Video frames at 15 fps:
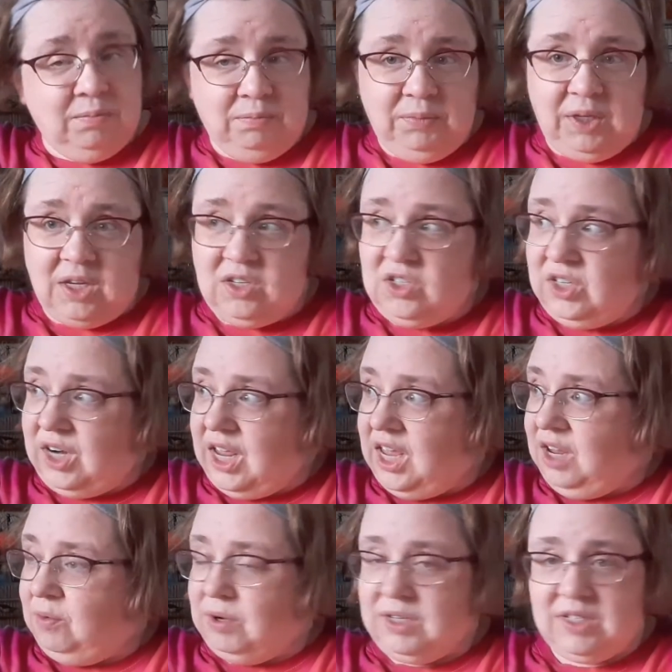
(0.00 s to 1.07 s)
yesterday
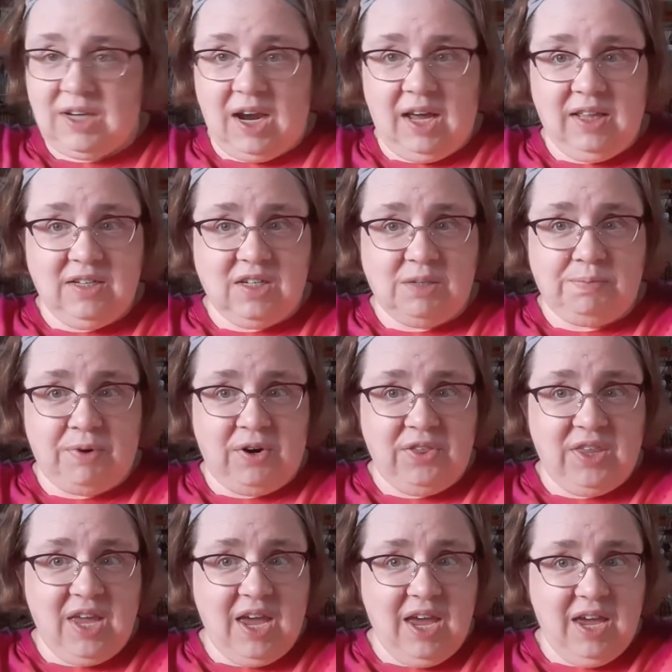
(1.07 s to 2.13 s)
was Silas's
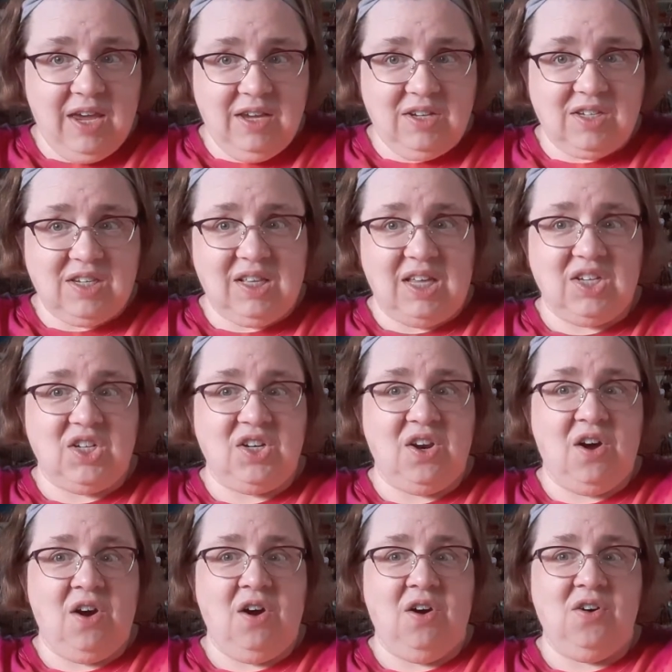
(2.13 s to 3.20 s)
birthday. Just to let you
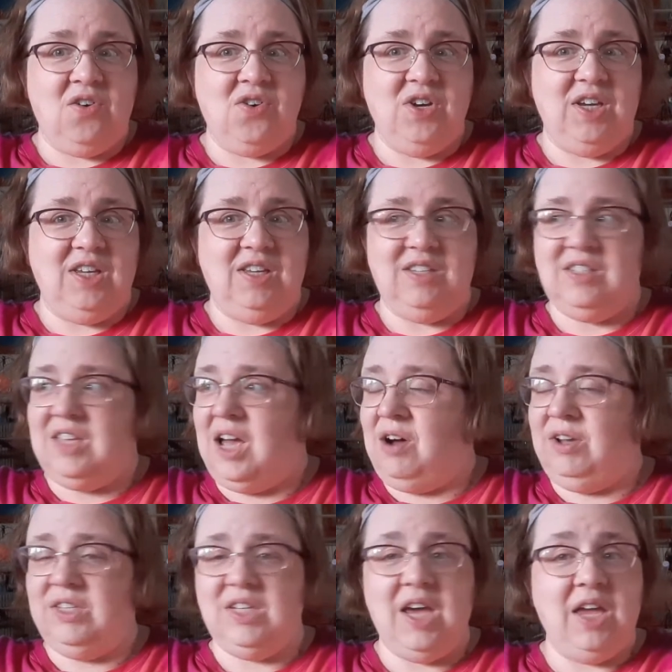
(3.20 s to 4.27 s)
know, he's now a
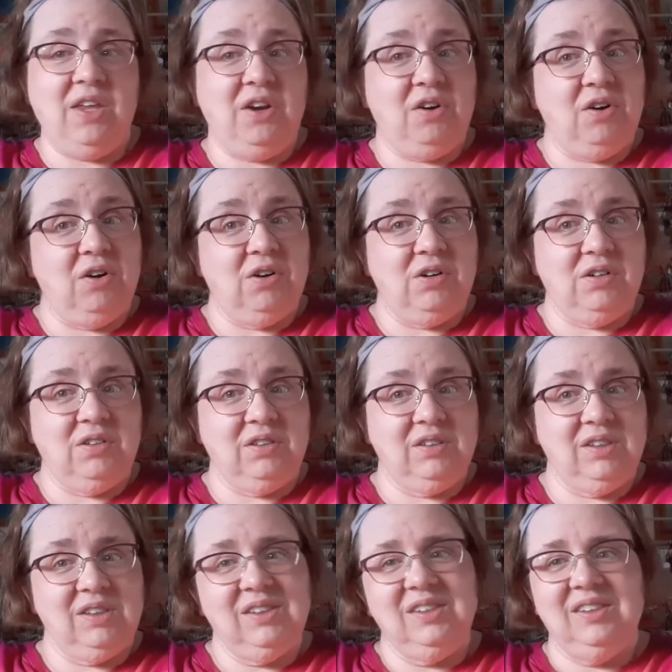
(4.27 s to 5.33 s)
10-year-old.
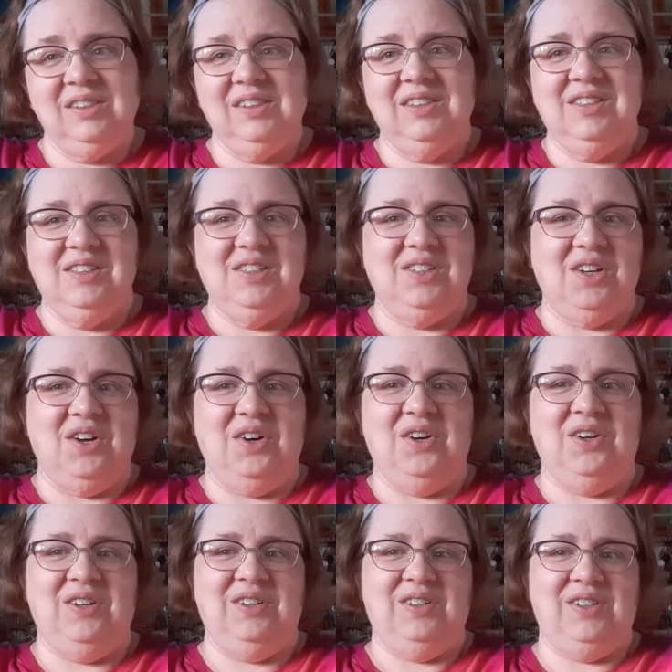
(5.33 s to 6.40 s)

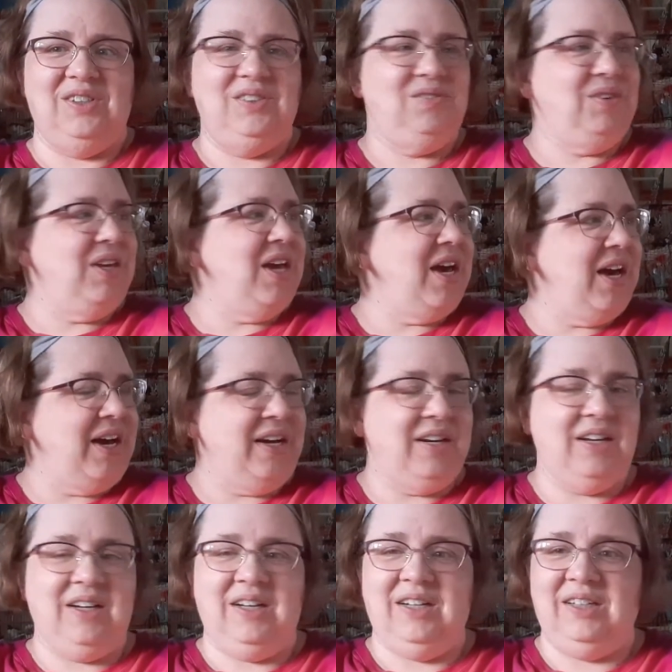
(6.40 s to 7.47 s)
So we had
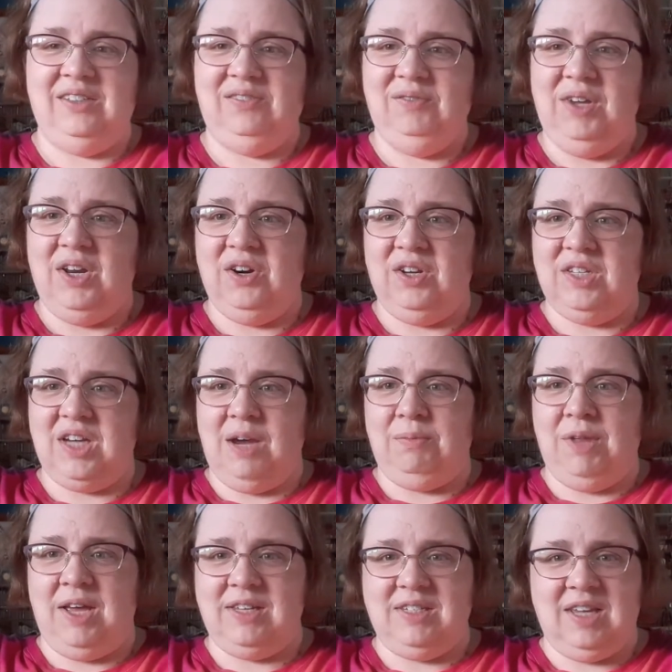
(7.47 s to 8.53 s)
a good time
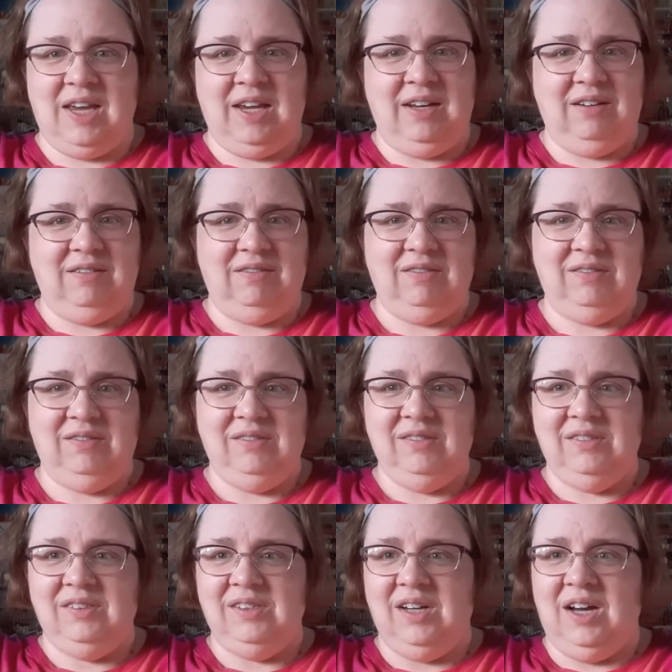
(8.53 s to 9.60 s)
last night.
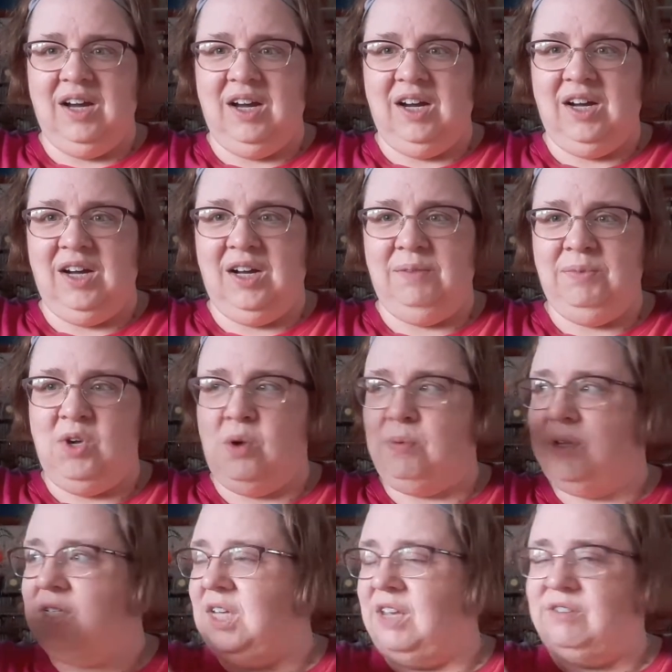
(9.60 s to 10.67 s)
He opened
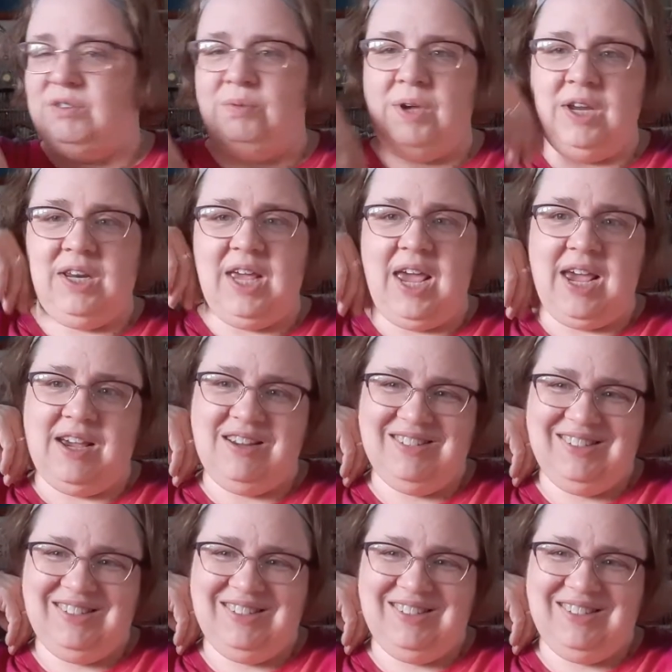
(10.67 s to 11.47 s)
his gifts. We had cake.